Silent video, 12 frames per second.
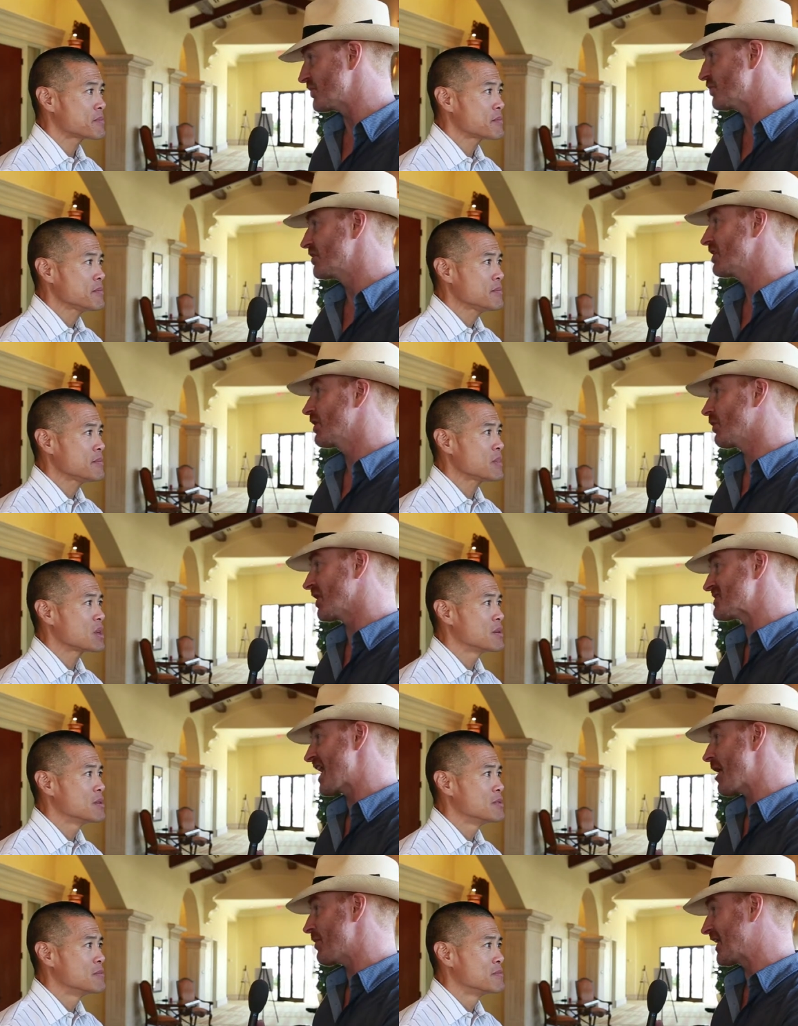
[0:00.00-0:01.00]
Speaker 1: to
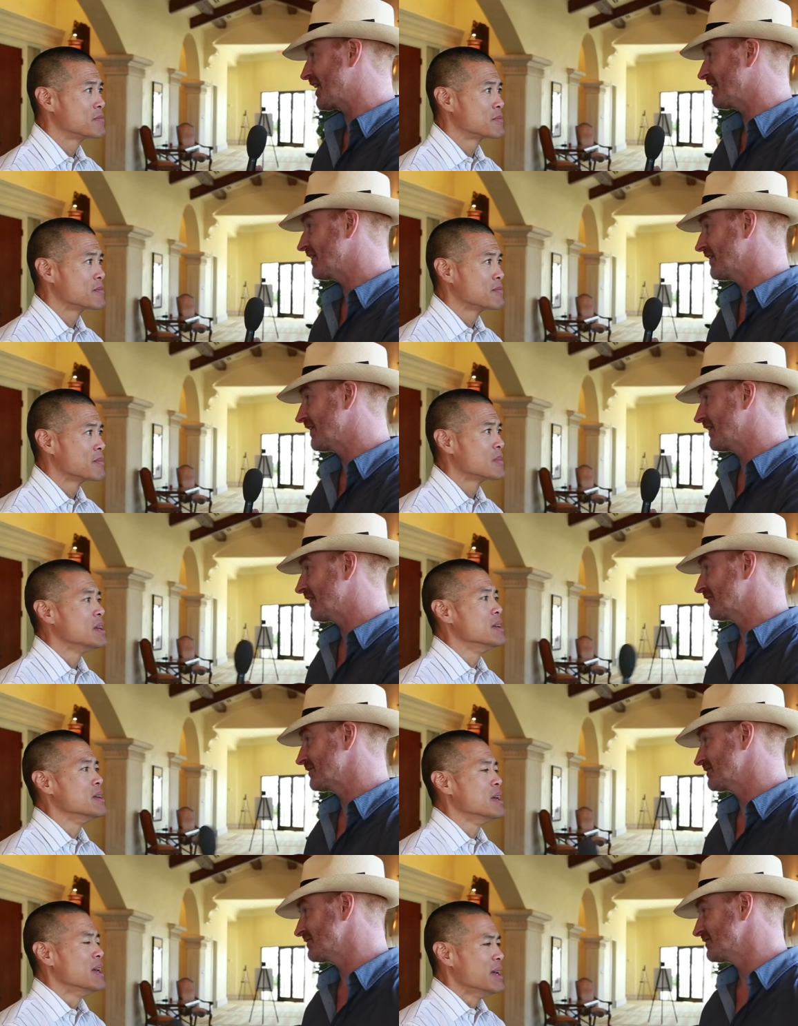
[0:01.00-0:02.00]
what's happening?
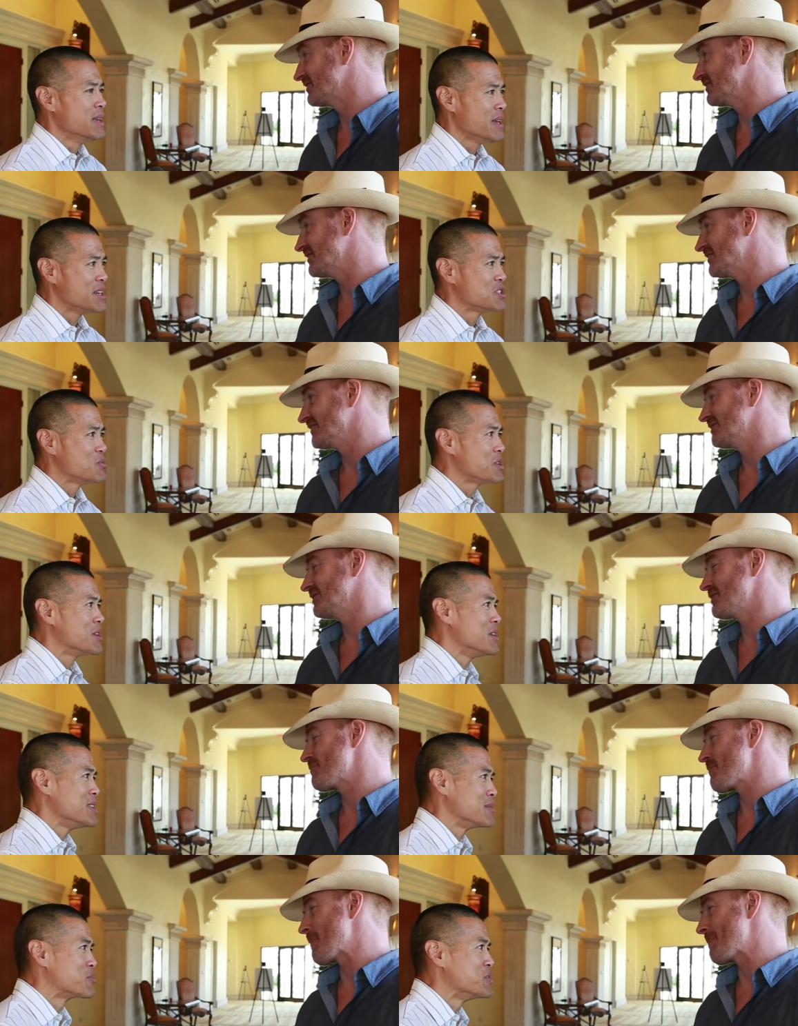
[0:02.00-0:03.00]
Speaker 2: Yeah, so we
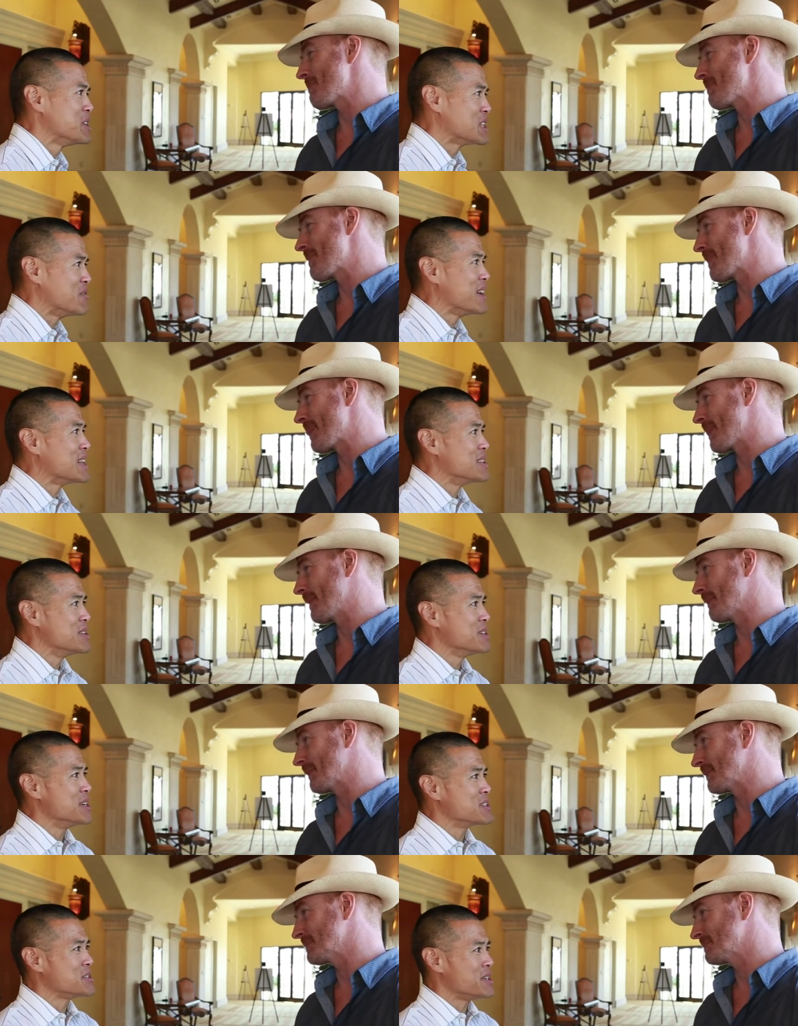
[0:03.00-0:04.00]
call that predictive
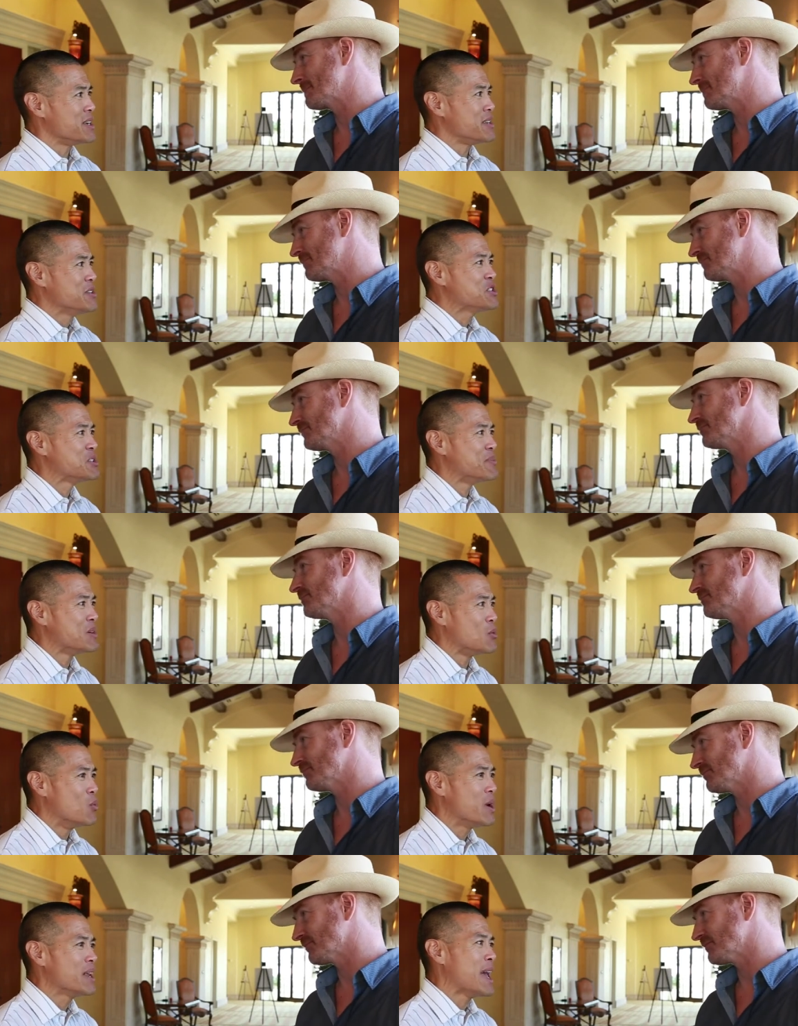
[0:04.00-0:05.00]
analytics. Uh, it used to be
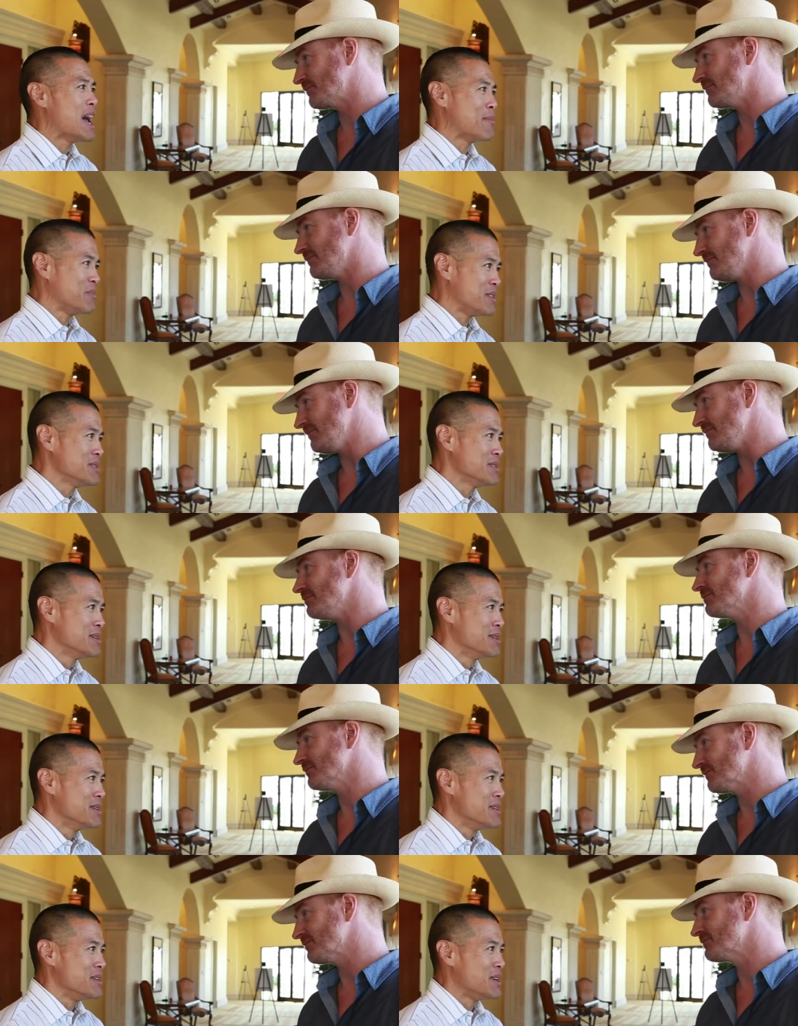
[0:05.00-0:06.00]
what happened.
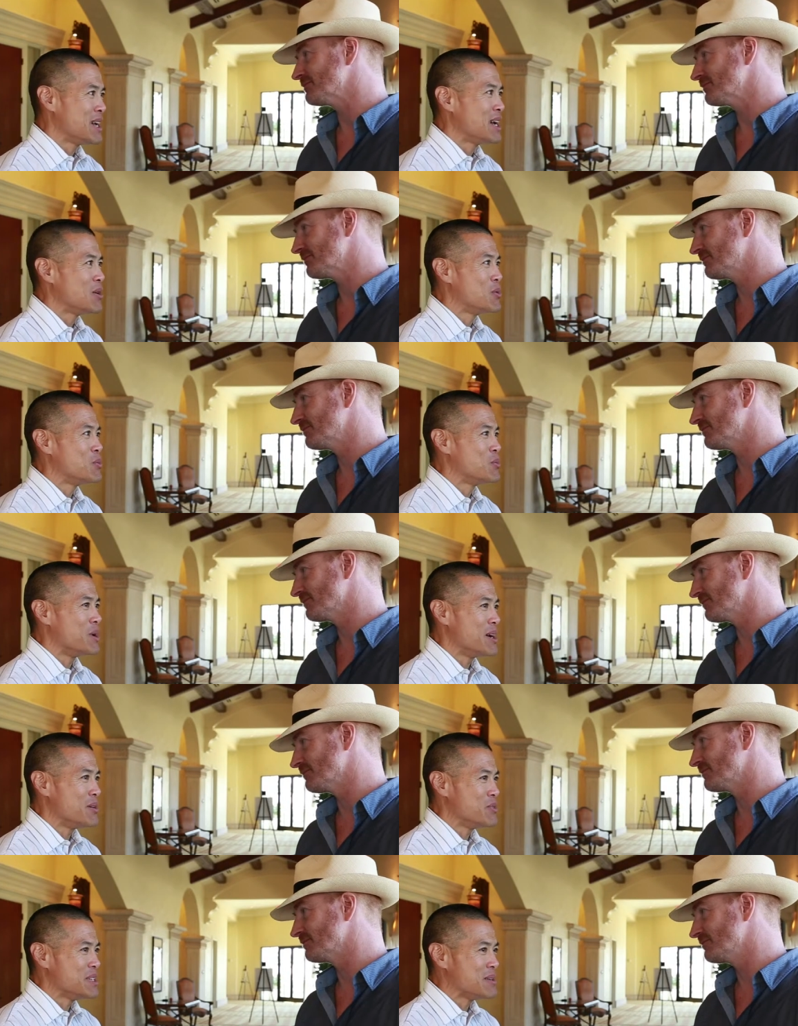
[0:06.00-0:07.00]
Now
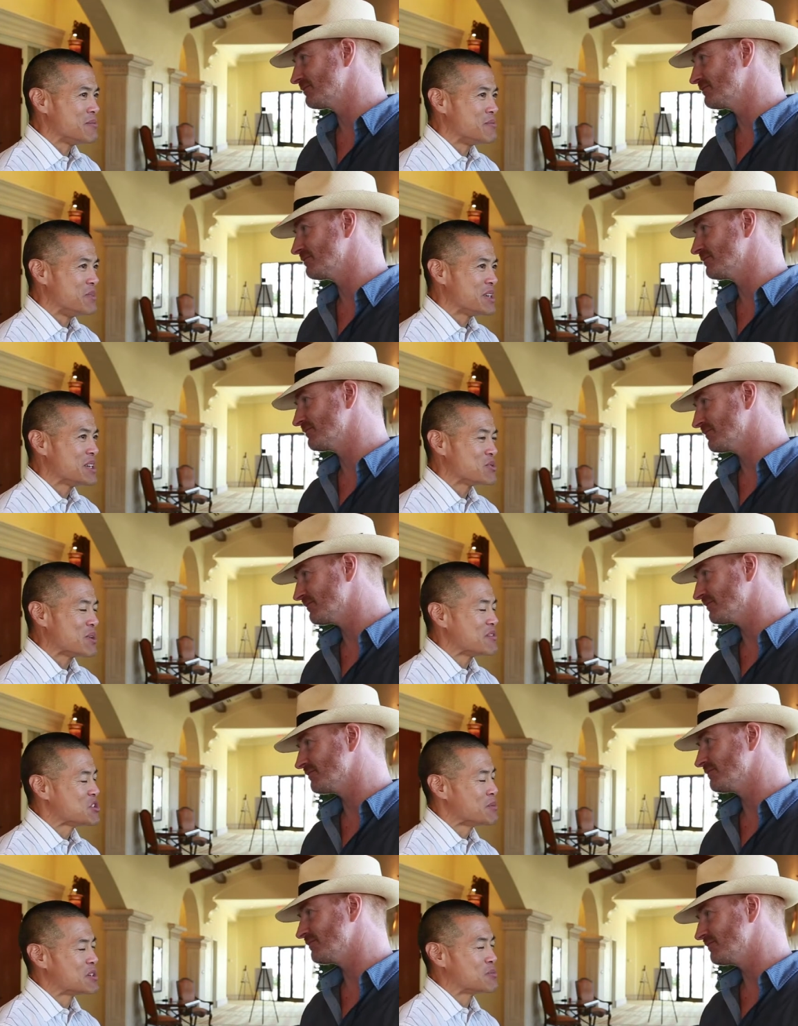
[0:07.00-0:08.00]
uh, we need, because we
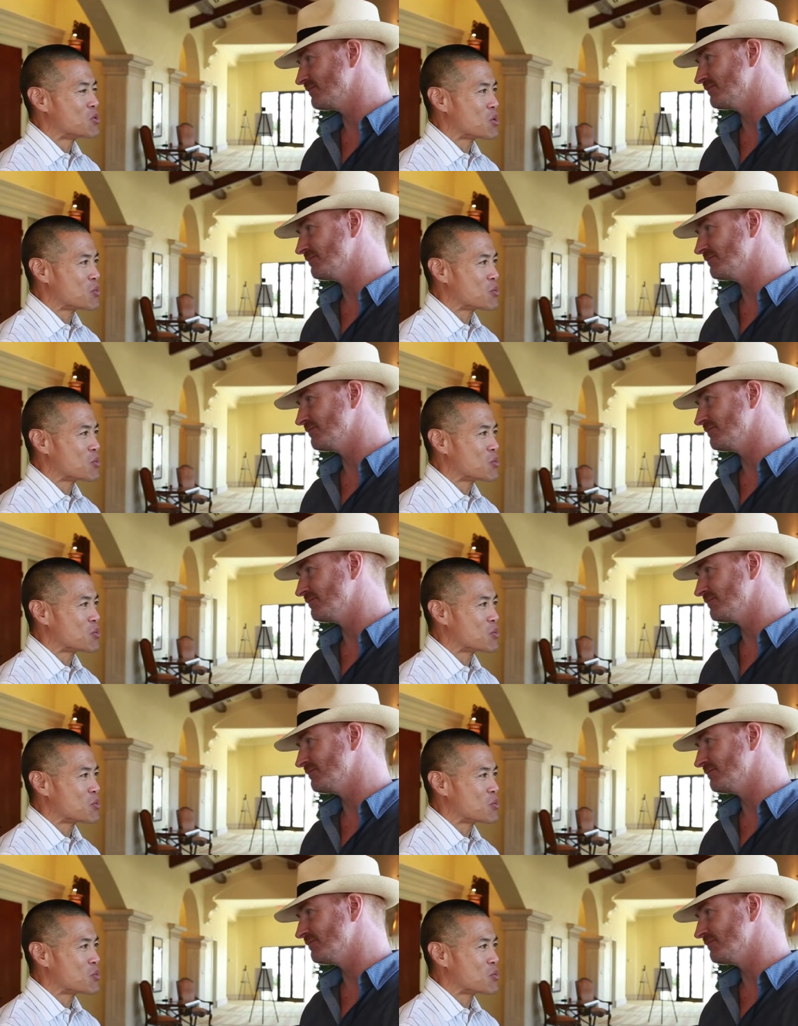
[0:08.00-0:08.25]
have so much